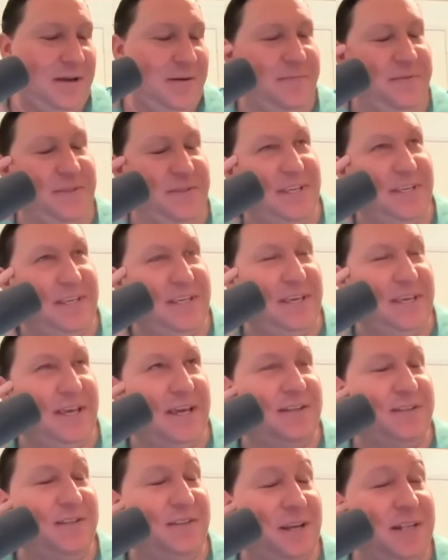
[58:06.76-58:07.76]

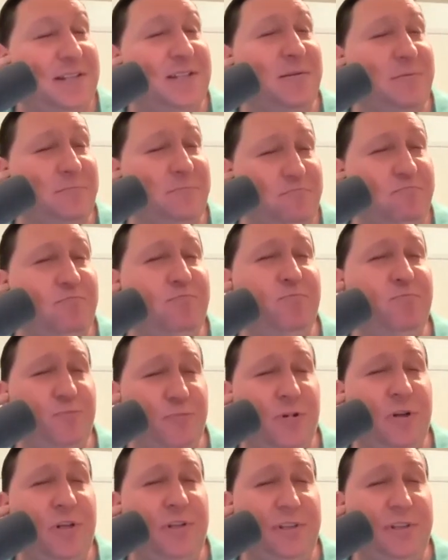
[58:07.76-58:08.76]
Yeah, so that's a
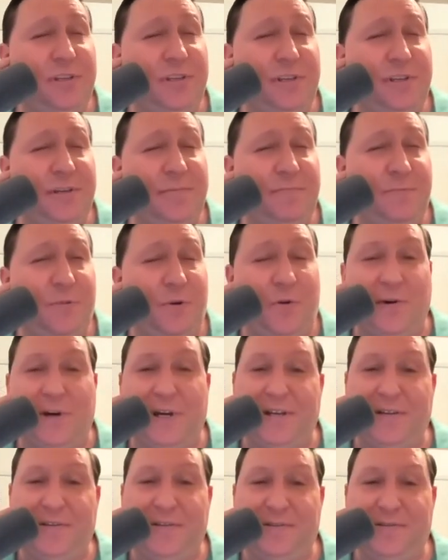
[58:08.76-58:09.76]
really good
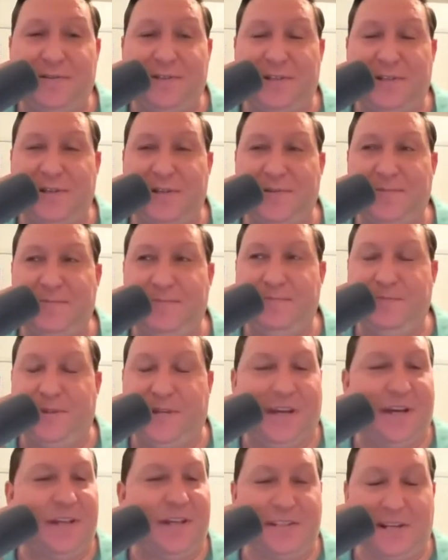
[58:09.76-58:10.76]
point to
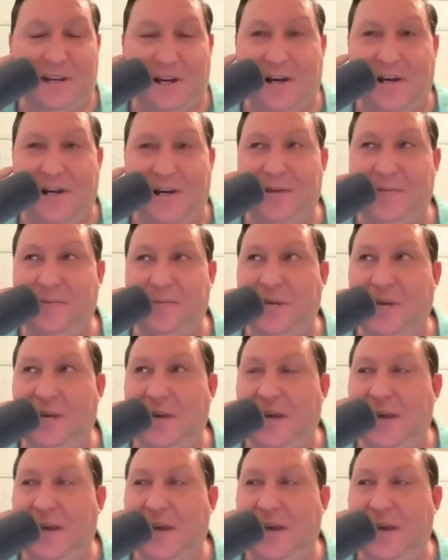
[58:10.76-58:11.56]
be on time.